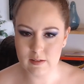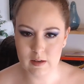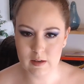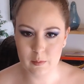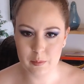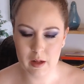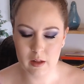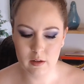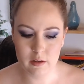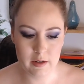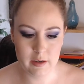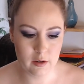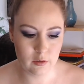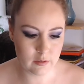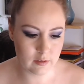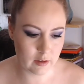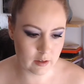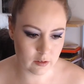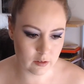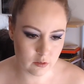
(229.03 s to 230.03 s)
a palette now.
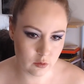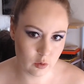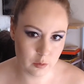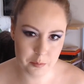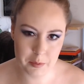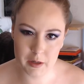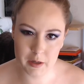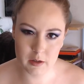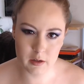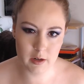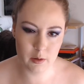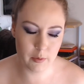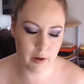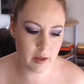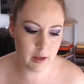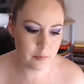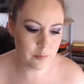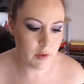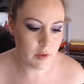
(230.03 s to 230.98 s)
It's like stored better anyway.